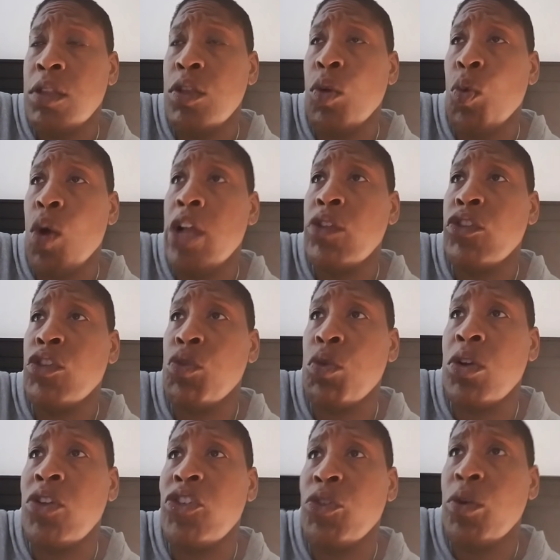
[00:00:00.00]
The ones who
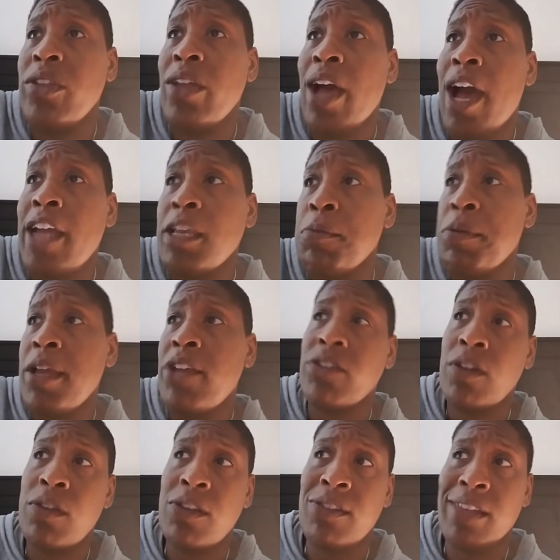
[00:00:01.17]
are enjoying the occupation
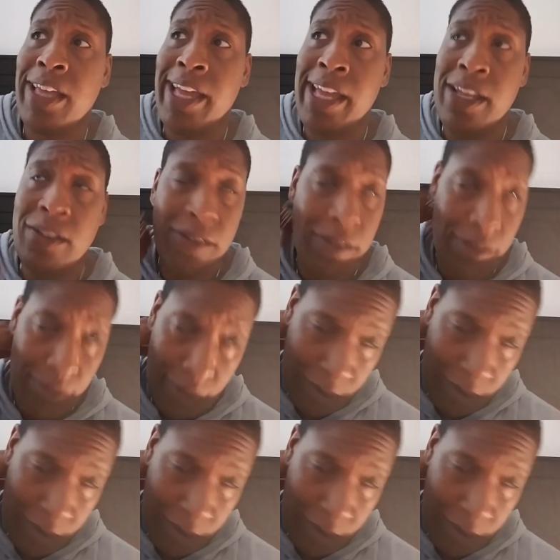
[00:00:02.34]
of these lands,